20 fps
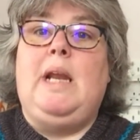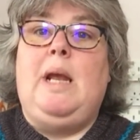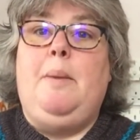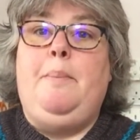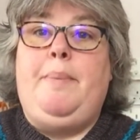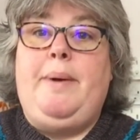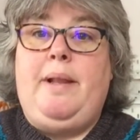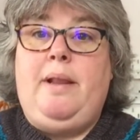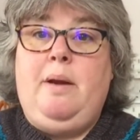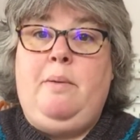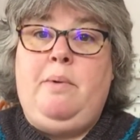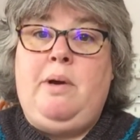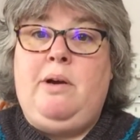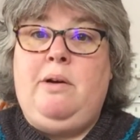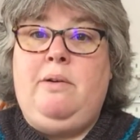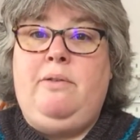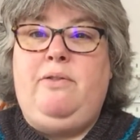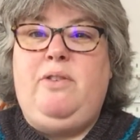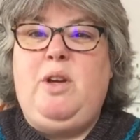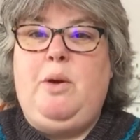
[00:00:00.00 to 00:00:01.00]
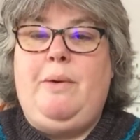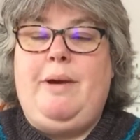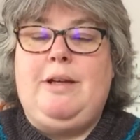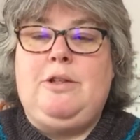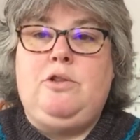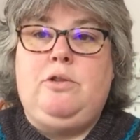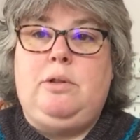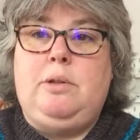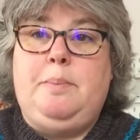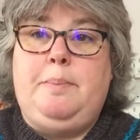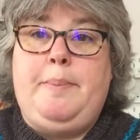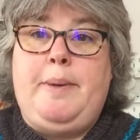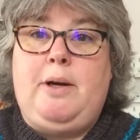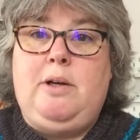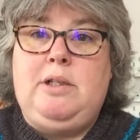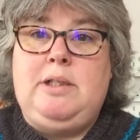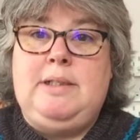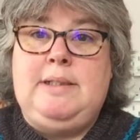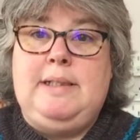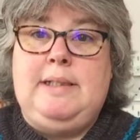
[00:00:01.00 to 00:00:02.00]
But there were a few extra
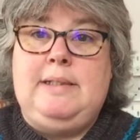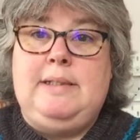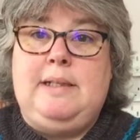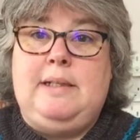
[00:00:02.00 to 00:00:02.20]
purchases